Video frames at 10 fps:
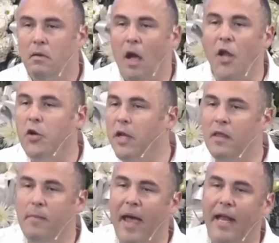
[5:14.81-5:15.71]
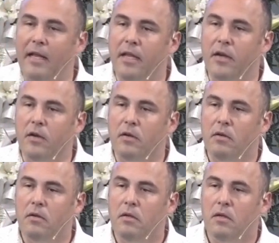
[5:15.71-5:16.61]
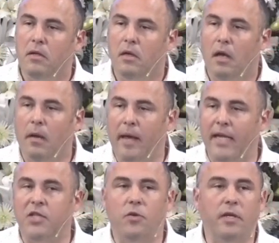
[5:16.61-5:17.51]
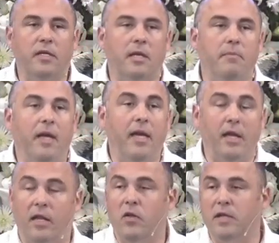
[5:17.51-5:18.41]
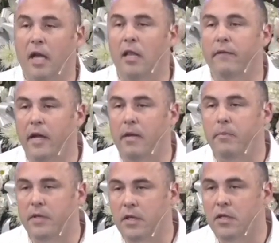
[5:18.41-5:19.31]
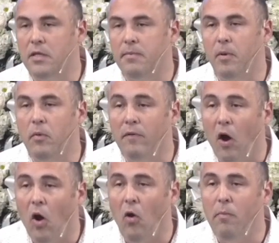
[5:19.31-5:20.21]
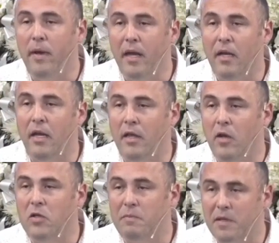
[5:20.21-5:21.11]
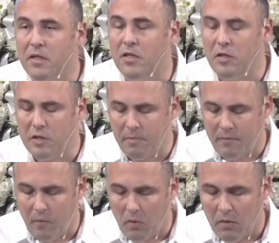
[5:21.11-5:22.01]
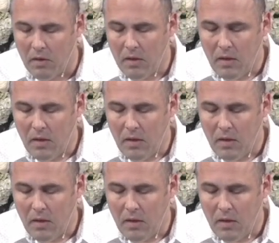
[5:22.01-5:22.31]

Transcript: underneath a bad leader um, as there is in being in those elevated positions. But we've all been in those positions before.